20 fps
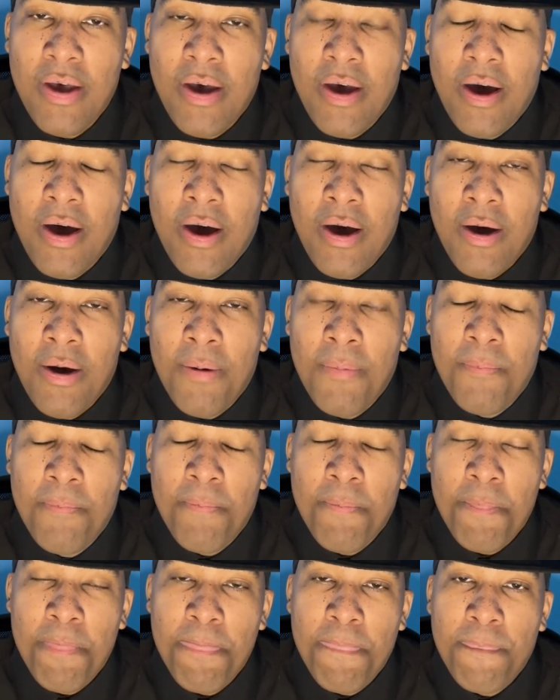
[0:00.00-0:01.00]

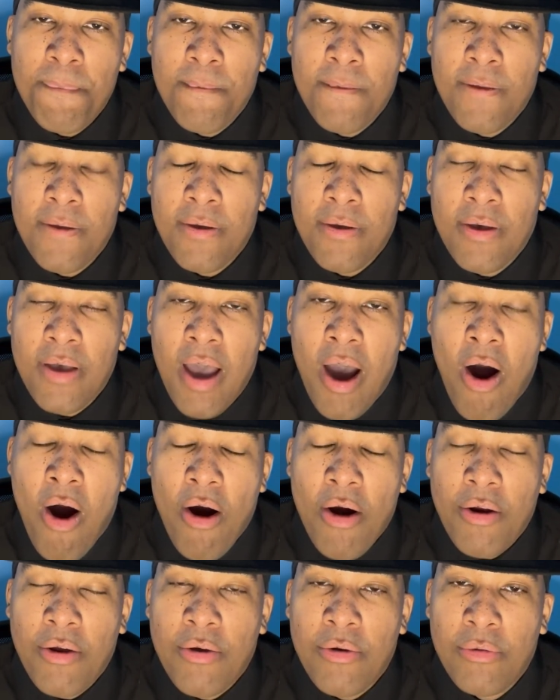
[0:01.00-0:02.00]

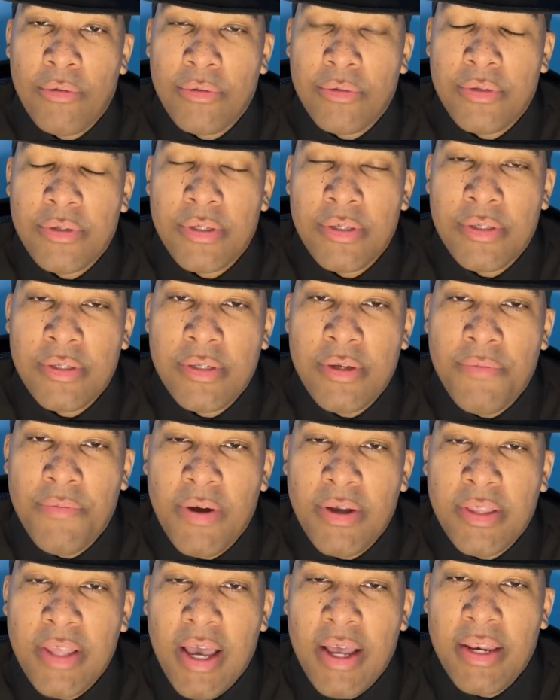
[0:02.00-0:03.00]
articles and stuff
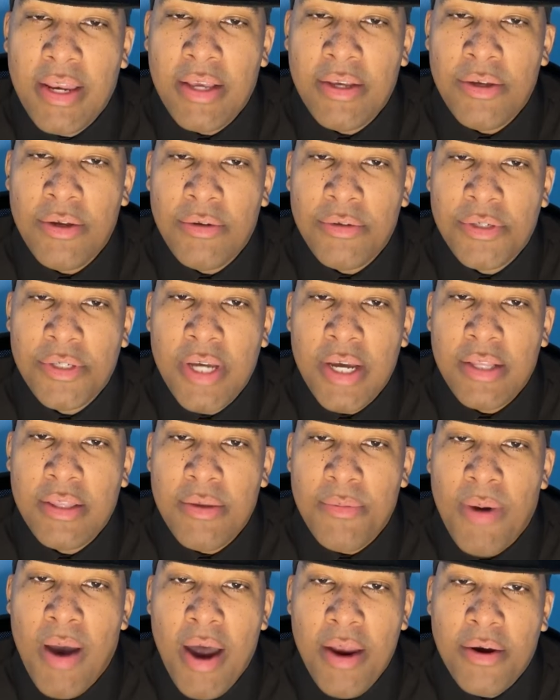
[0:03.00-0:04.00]
like that, shake
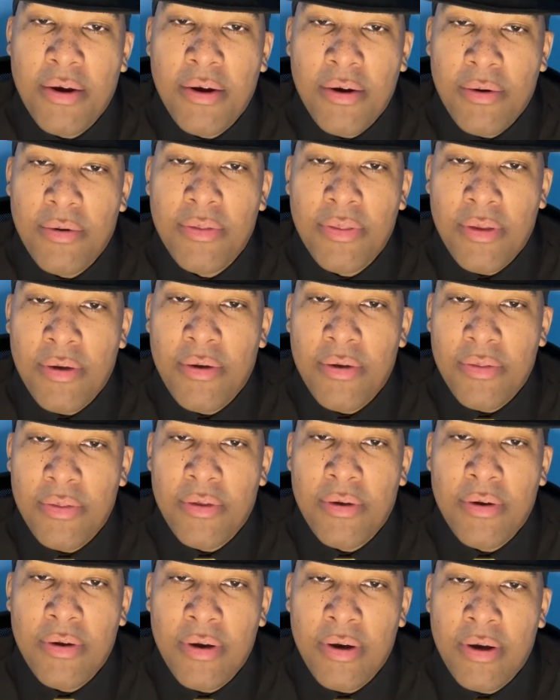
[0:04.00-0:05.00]
them out of
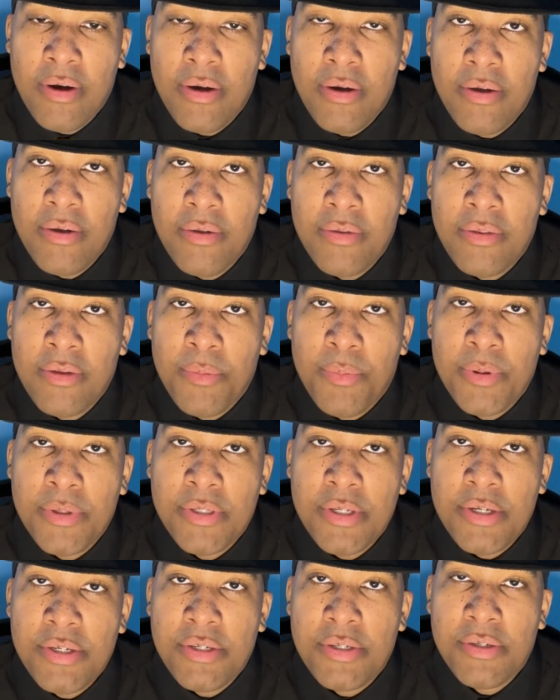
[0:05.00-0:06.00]
their
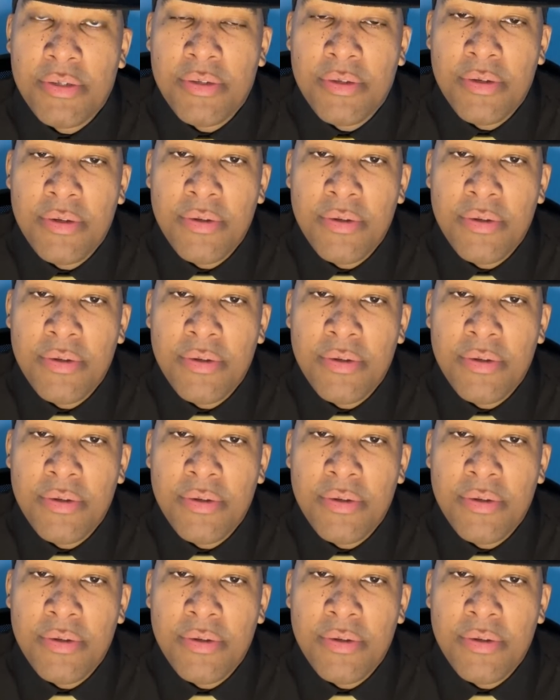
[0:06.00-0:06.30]
position.